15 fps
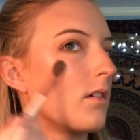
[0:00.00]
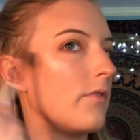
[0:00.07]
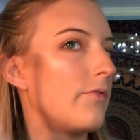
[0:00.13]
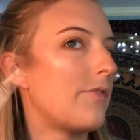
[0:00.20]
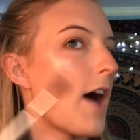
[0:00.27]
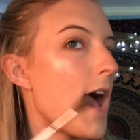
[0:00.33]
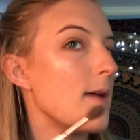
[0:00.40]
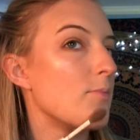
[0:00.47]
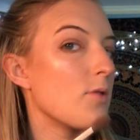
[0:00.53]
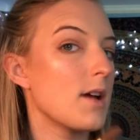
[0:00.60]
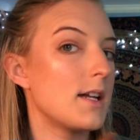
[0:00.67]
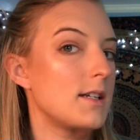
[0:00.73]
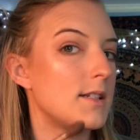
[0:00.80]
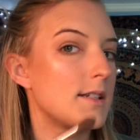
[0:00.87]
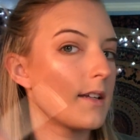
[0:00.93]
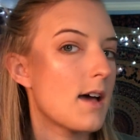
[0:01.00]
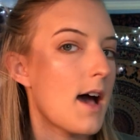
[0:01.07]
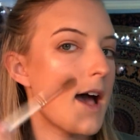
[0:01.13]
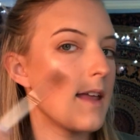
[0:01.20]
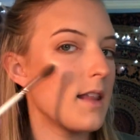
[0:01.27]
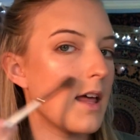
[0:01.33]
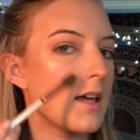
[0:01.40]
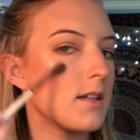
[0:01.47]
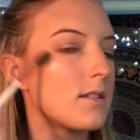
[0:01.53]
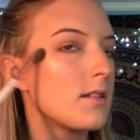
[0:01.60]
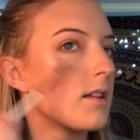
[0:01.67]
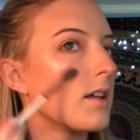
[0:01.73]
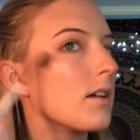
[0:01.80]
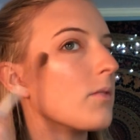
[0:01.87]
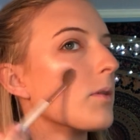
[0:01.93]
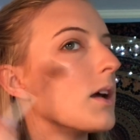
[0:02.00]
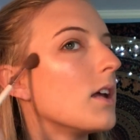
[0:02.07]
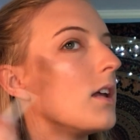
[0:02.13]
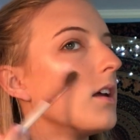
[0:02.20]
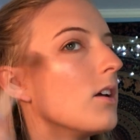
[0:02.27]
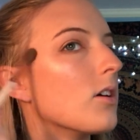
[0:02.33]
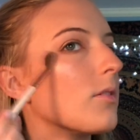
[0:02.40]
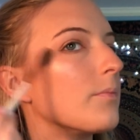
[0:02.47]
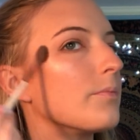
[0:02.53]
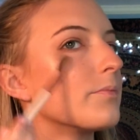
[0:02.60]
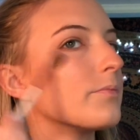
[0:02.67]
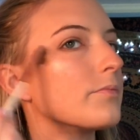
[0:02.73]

vibrant highlight, like right here.